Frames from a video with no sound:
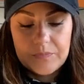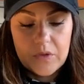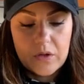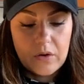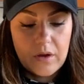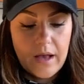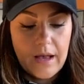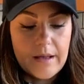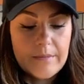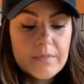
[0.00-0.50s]

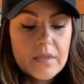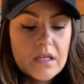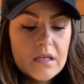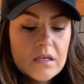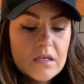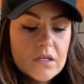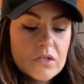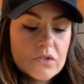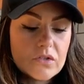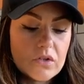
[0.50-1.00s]
okay?
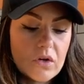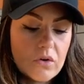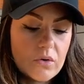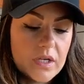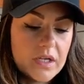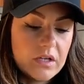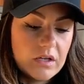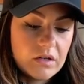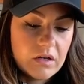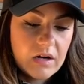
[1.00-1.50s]
So
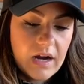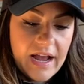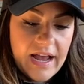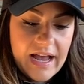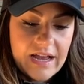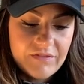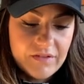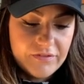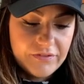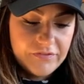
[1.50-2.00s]
here I
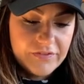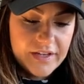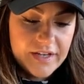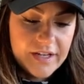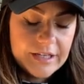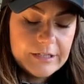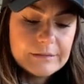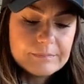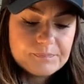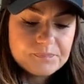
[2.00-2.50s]
have it
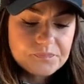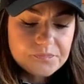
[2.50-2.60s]
fitted.